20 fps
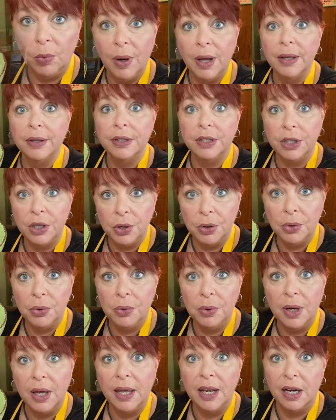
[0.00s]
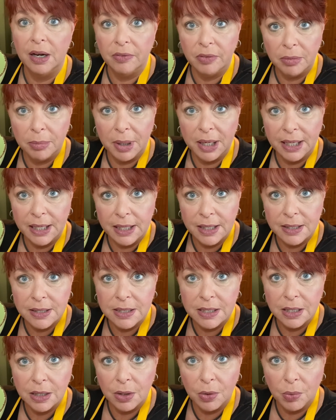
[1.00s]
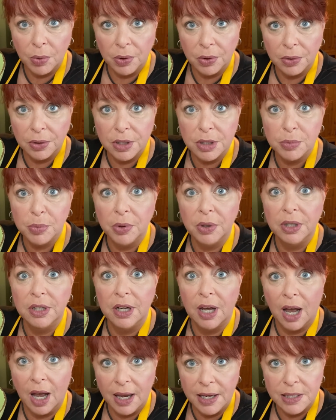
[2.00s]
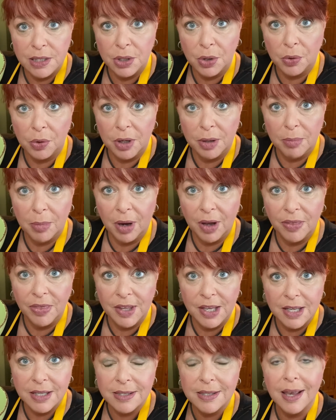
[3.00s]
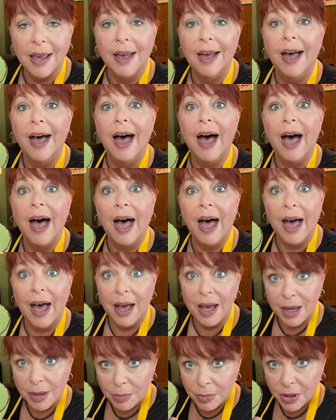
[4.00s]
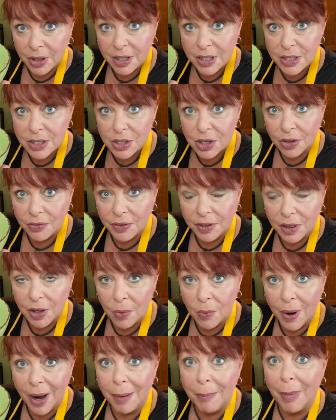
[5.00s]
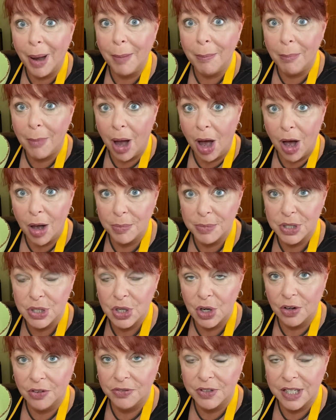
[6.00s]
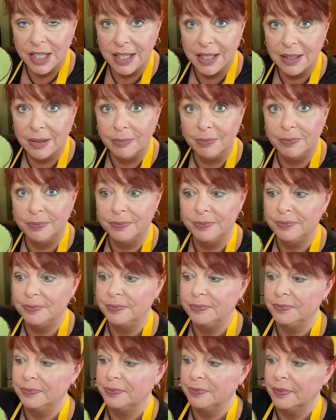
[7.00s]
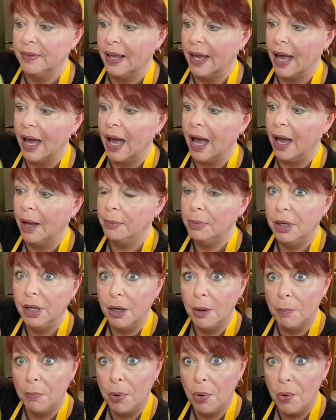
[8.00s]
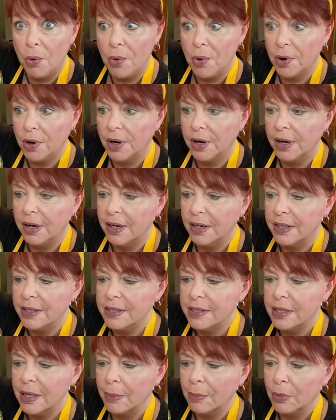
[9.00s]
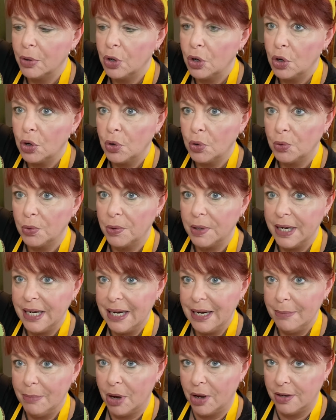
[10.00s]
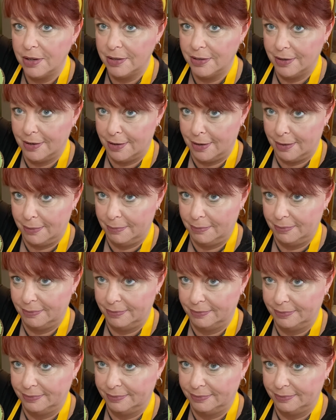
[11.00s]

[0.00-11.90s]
While you and everybody else in the world is putting ice cream on this, I'm going to serve it the way my mom served it. I'm going to pour some cream on top.